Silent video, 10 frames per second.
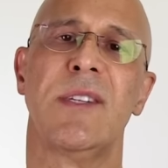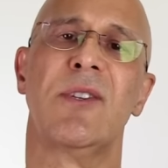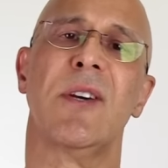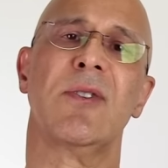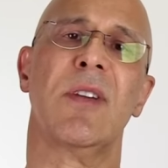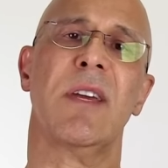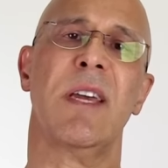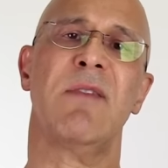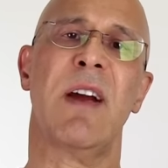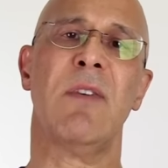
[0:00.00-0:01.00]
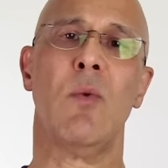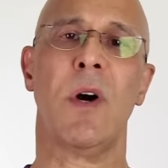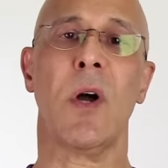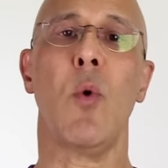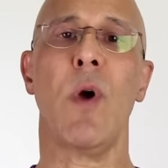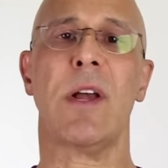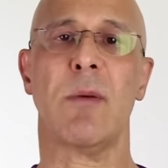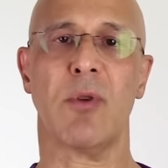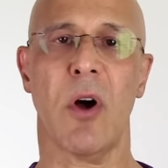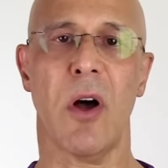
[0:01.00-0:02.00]
is just to give everyone a
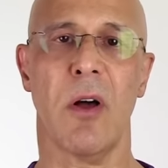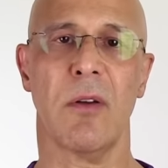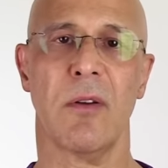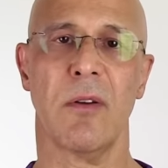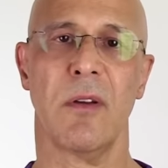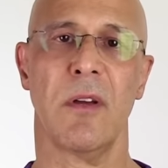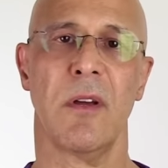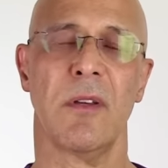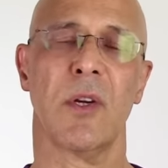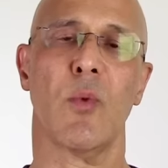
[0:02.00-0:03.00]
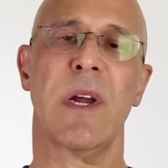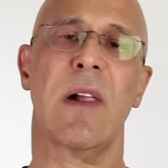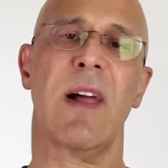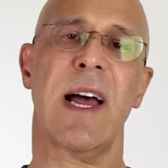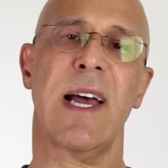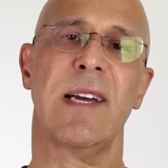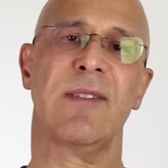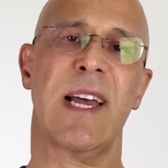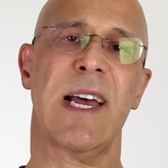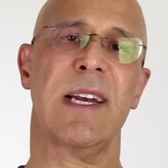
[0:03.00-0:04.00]
wake-up call, to
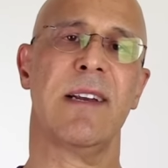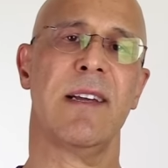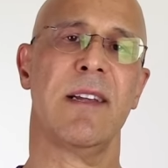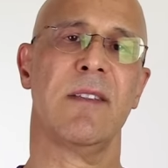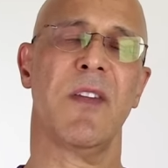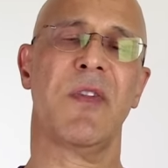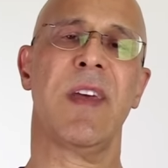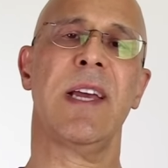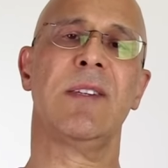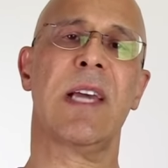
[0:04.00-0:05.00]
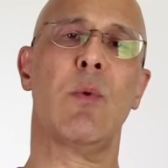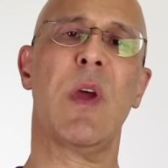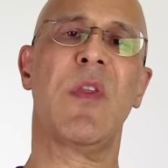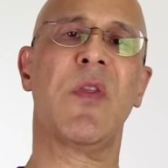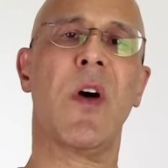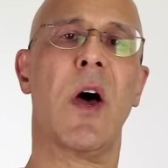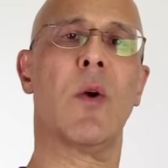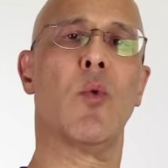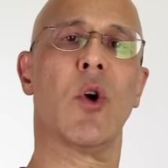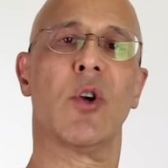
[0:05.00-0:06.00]
realize that the things that we
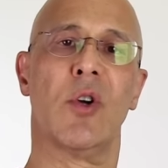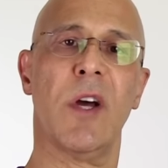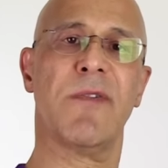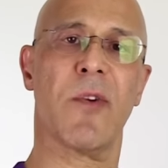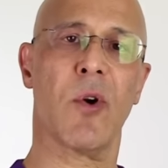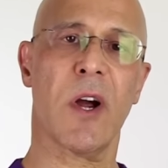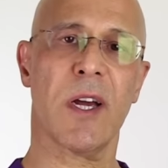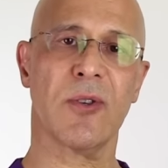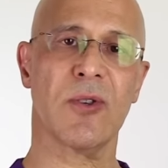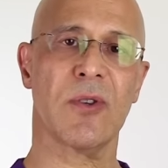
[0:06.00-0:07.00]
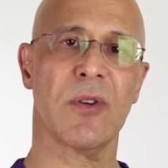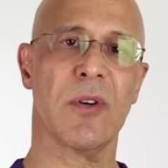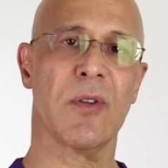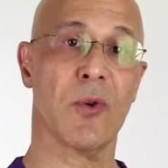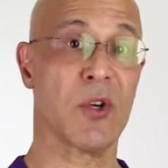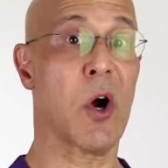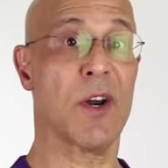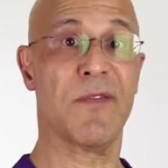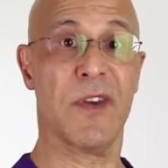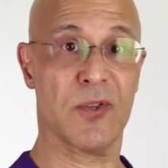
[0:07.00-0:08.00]
thought were good for us, those
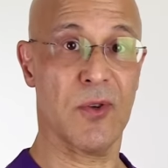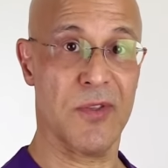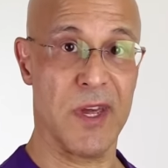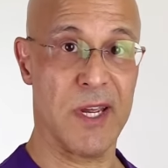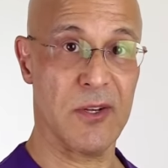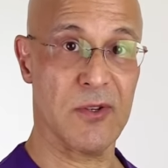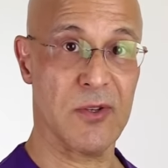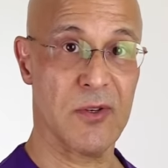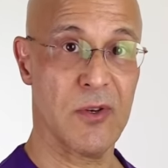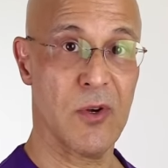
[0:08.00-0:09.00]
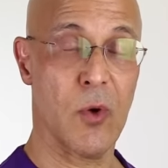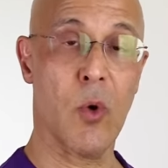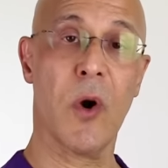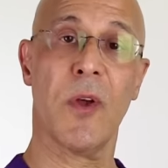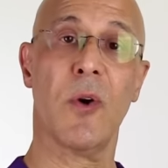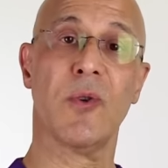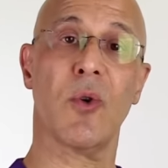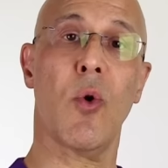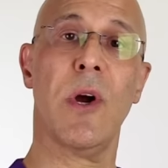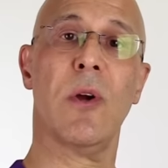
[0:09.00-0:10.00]
artificial things, or those
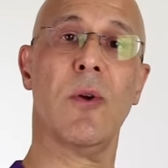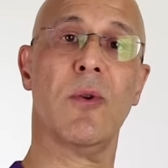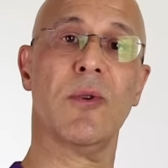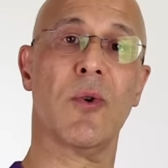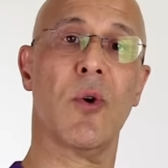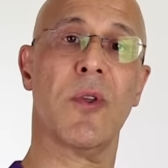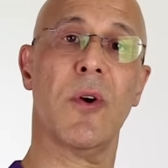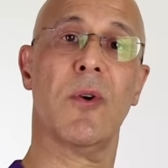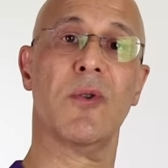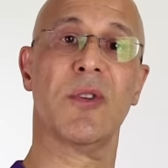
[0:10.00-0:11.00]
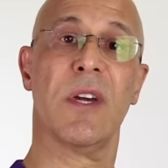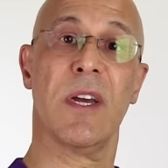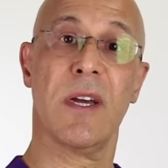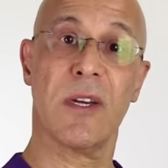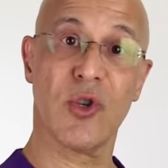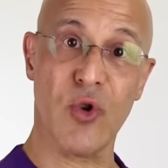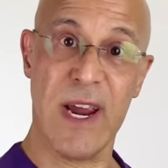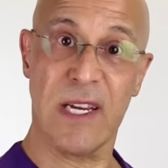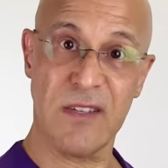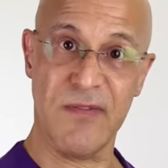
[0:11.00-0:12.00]
oils or those
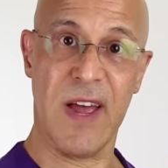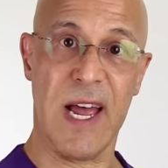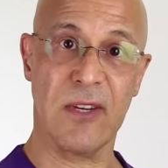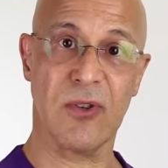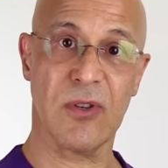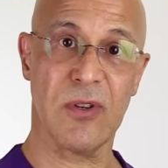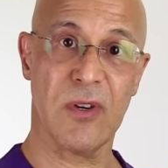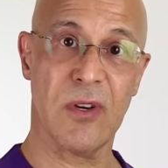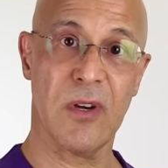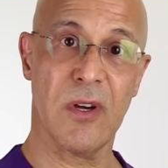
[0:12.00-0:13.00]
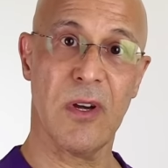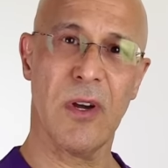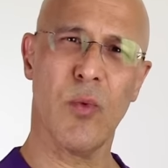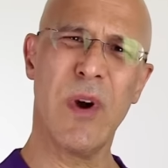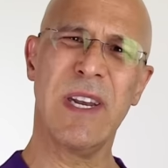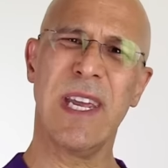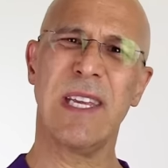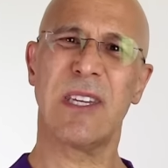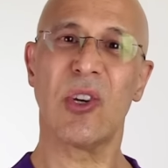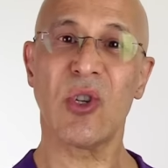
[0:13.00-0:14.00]
trans fats, we
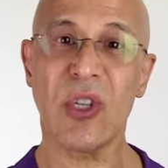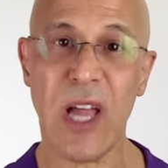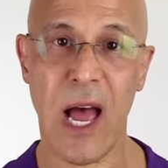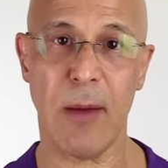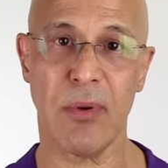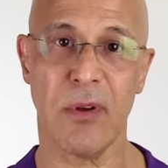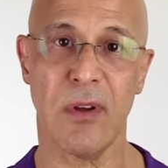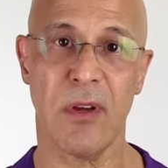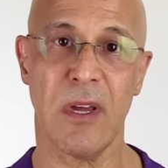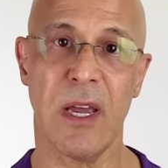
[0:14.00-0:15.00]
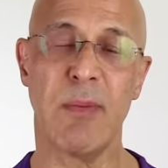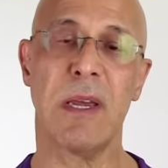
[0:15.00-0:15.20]
need to stop and